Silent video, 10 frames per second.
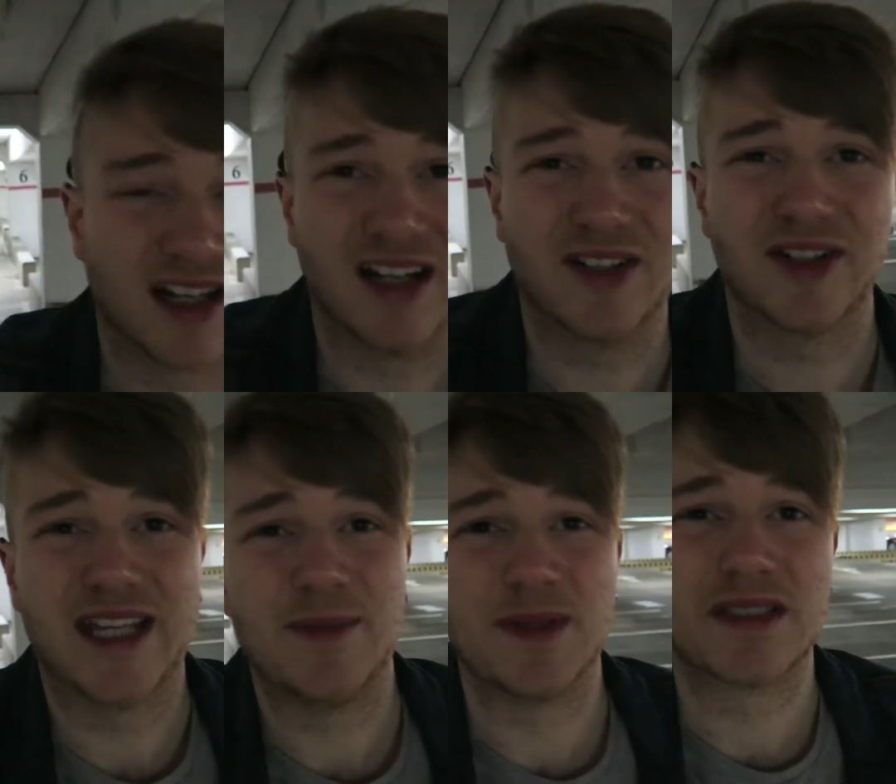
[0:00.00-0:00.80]
kind of got to
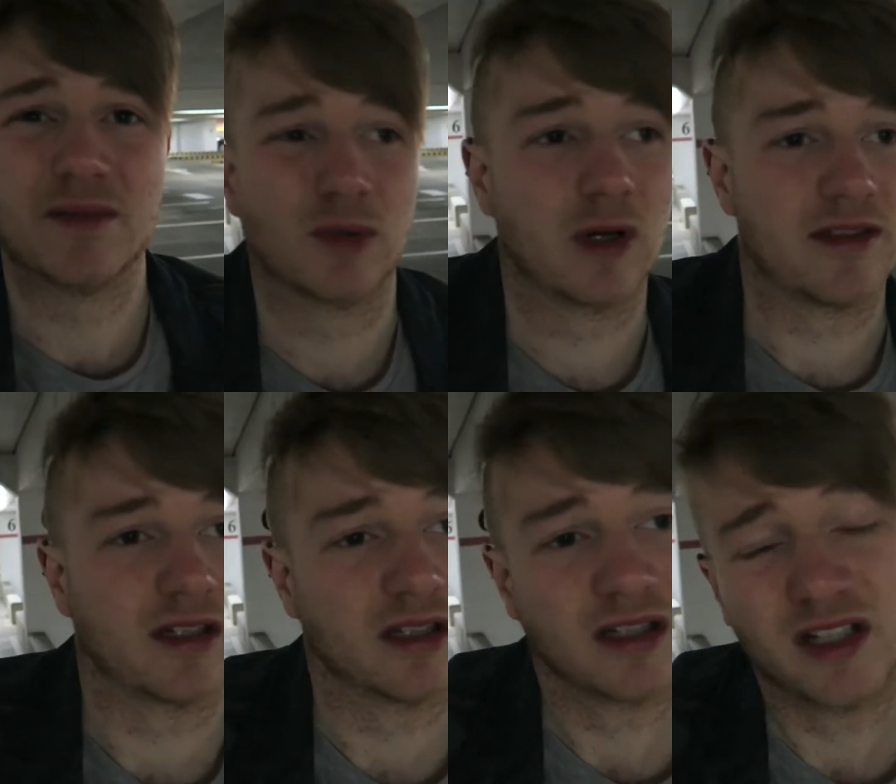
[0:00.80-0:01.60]
keep it simple, I
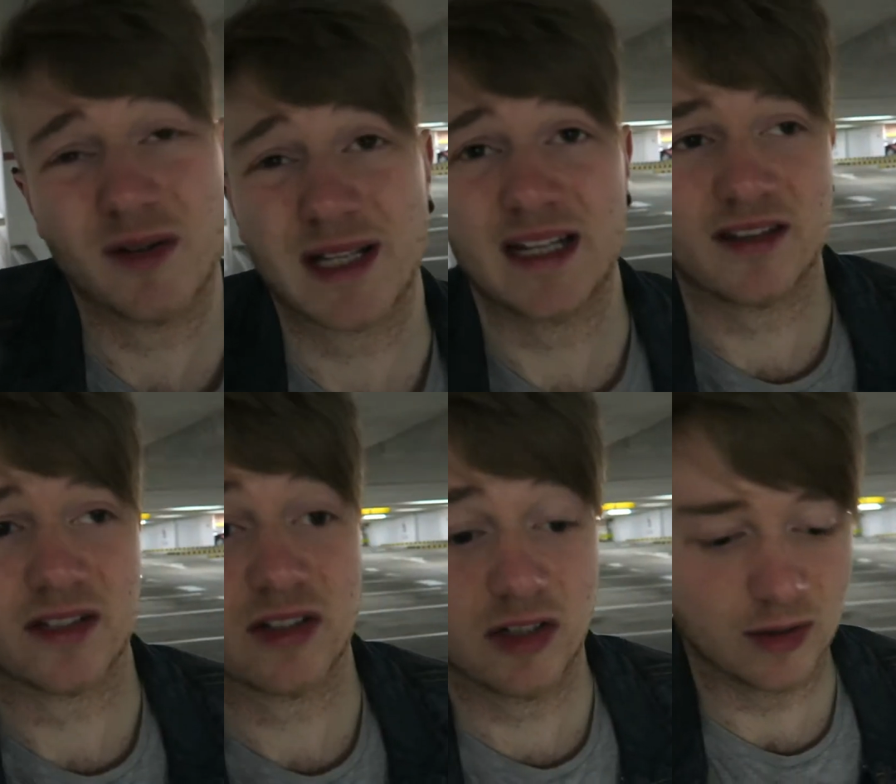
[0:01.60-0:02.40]
think. You don't want to get
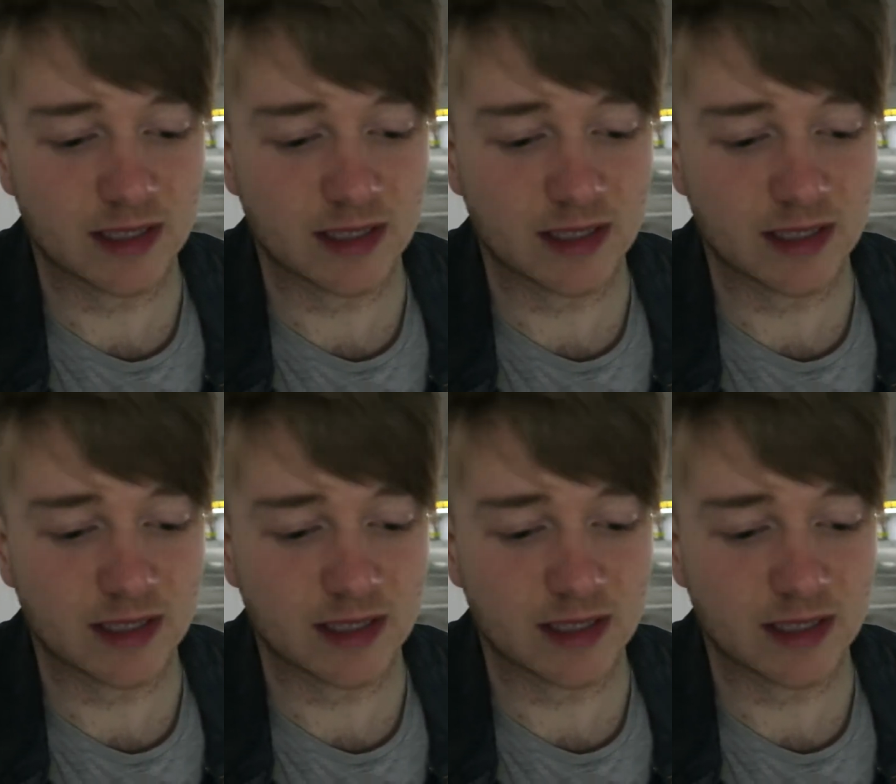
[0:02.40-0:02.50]
anything too